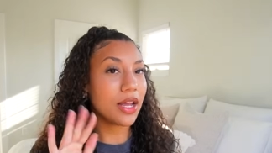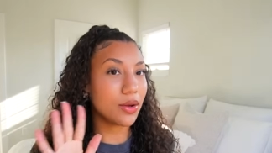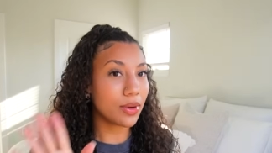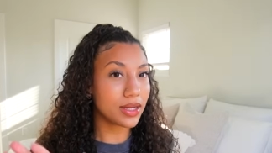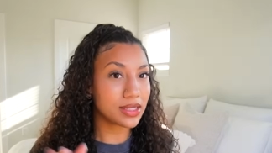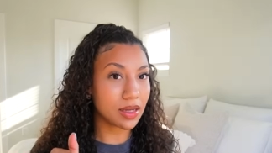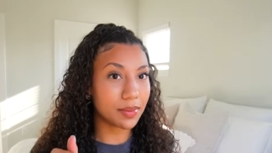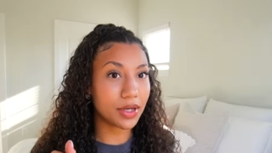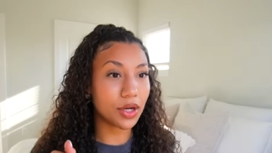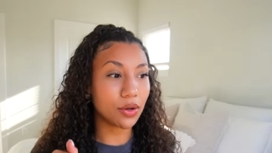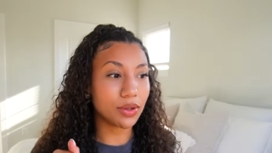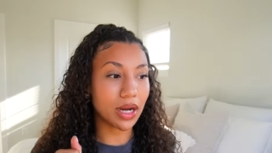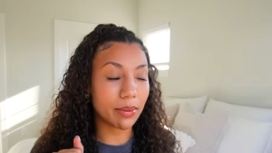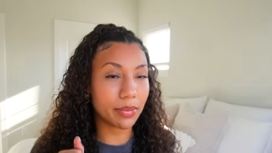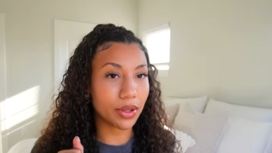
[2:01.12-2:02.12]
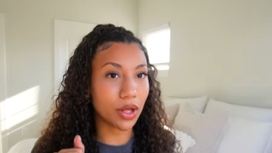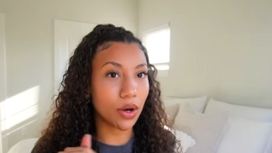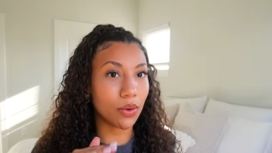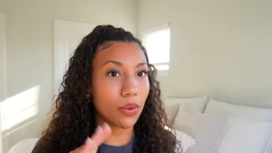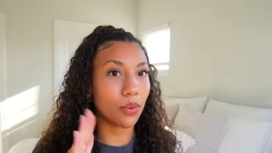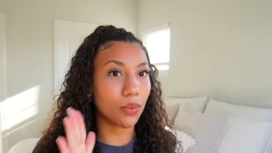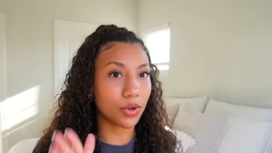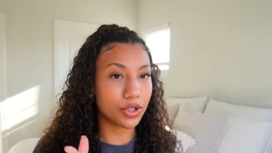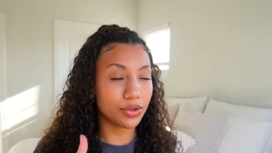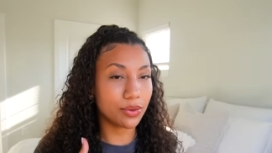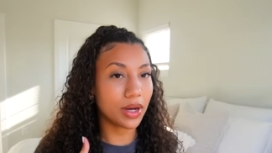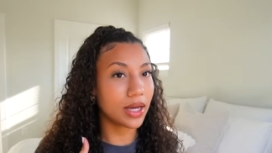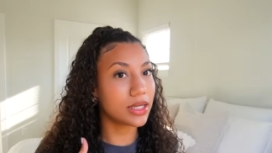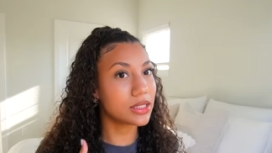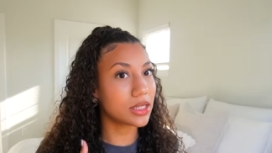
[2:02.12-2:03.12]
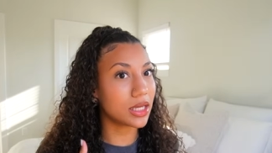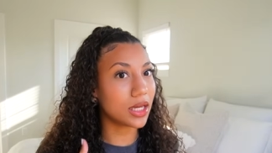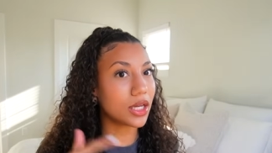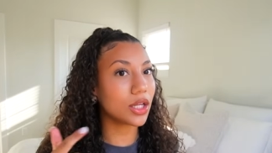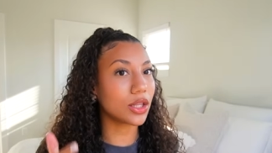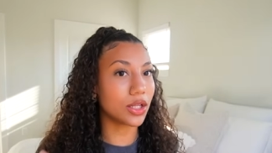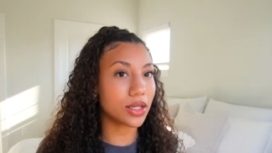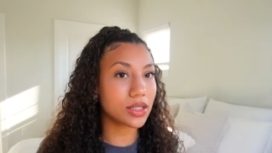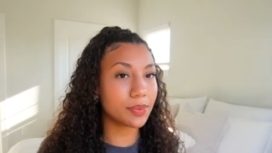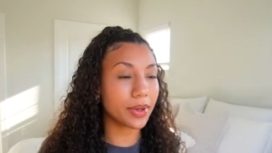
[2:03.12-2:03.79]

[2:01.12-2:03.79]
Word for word: and you guys let me know down below what you guys think looks